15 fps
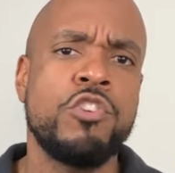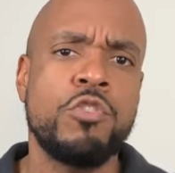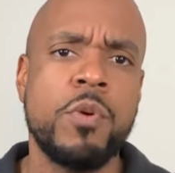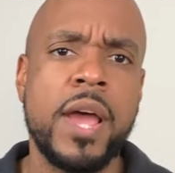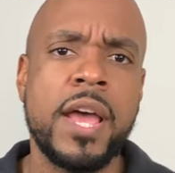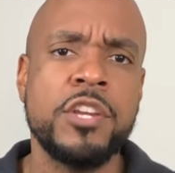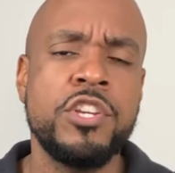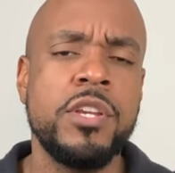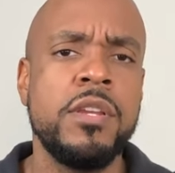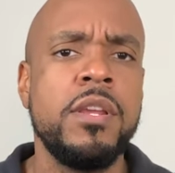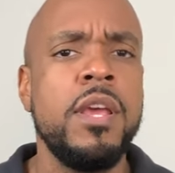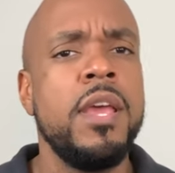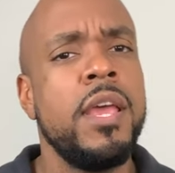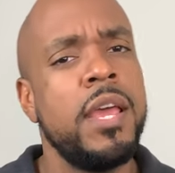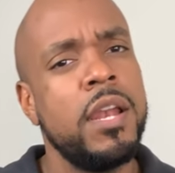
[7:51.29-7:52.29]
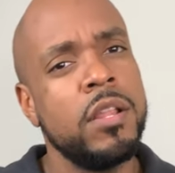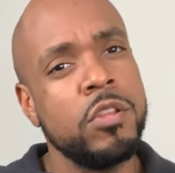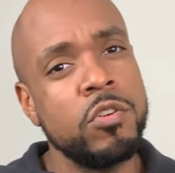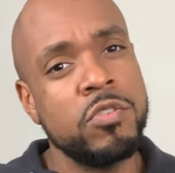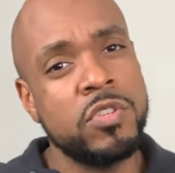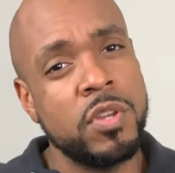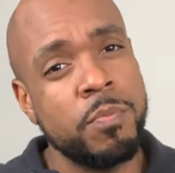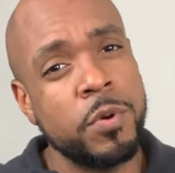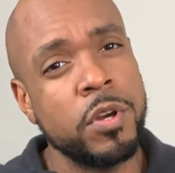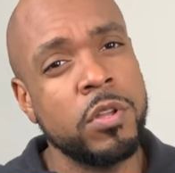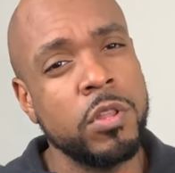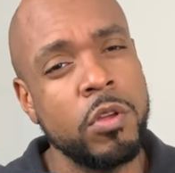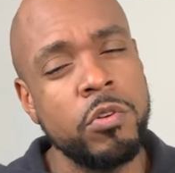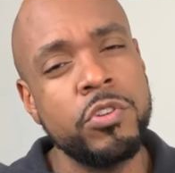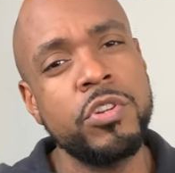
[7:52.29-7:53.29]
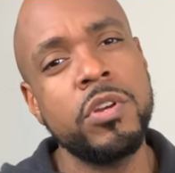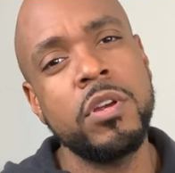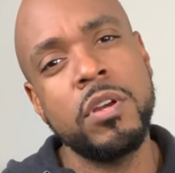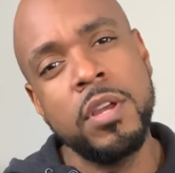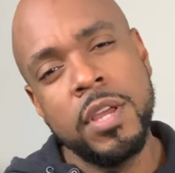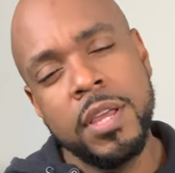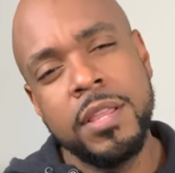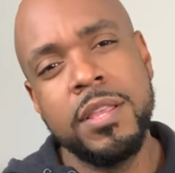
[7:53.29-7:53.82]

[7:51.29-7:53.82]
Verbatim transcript: traction and a little zipper closure,